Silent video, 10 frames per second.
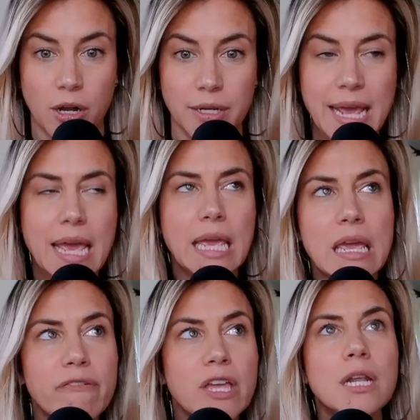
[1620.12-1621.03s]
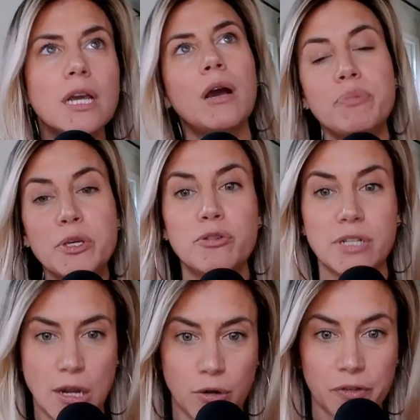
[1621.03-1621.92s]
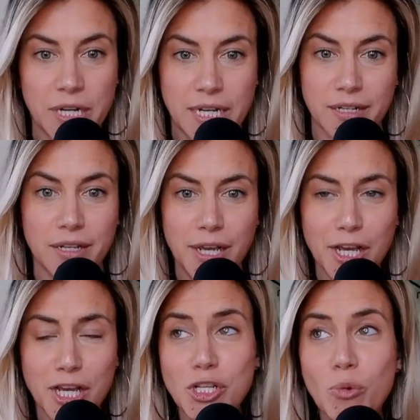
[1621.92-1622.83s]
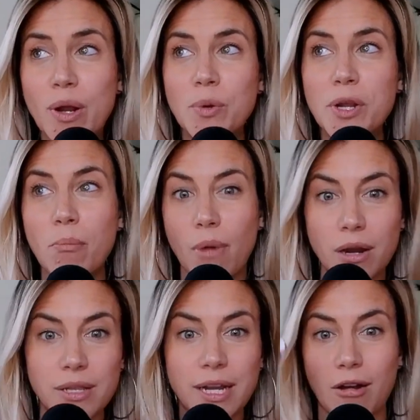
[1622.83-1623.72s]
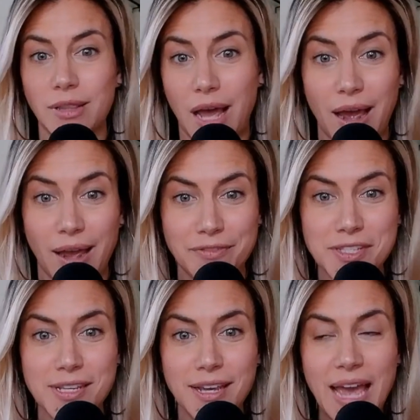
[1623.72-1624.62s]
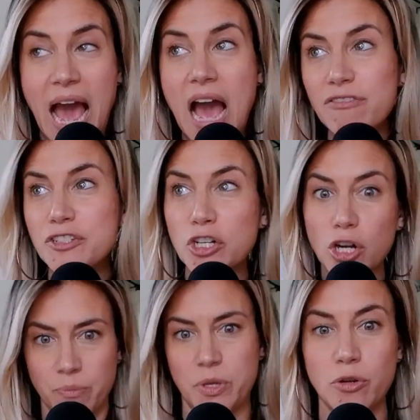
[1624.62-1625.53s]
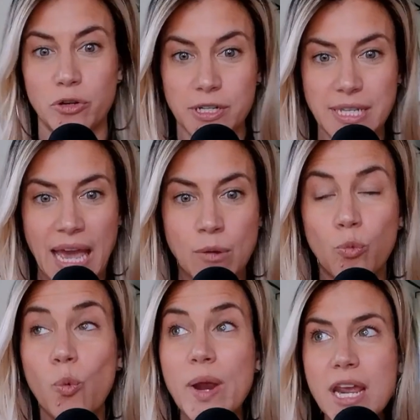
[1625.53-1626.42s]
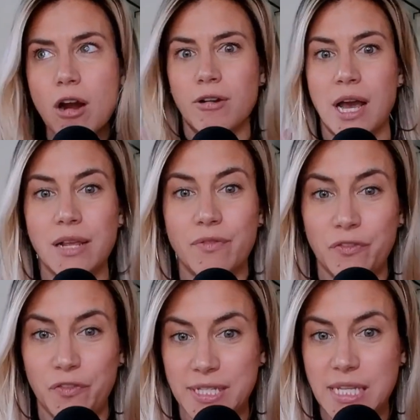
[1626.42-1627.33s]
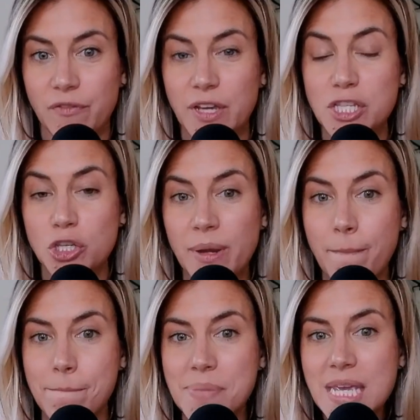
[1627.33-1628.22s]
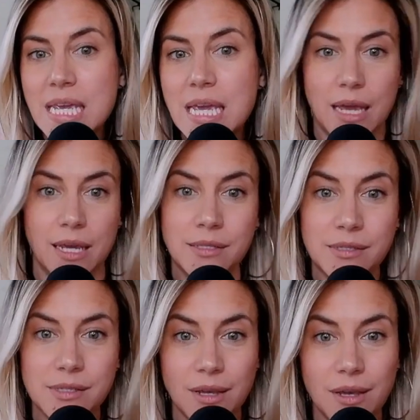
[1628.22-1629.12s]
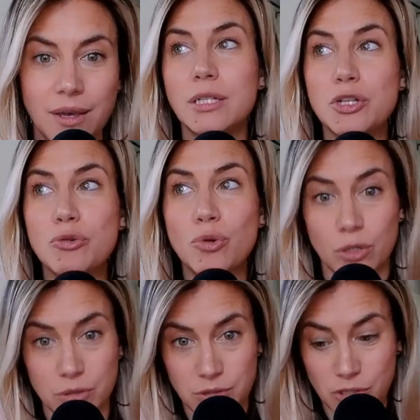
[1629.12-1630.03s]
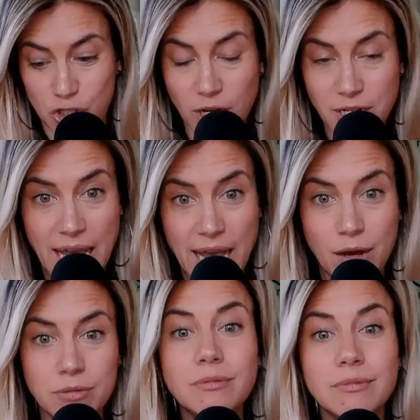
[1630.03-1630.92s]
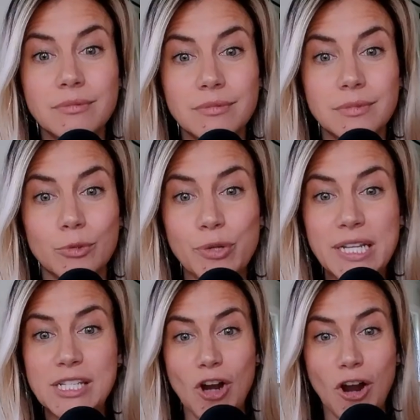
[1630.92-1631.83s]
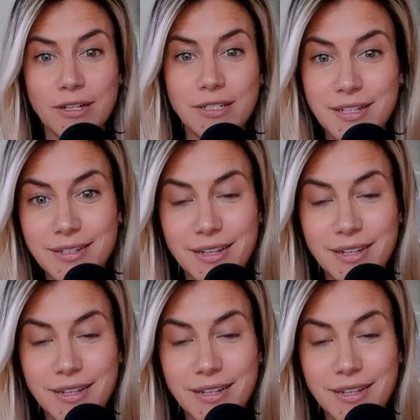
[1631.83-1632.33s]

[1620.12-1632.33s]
on. Even computers get overheated. So when we are modeling our lives after computers and we are not even feeling safe as human beings to shut down, restart,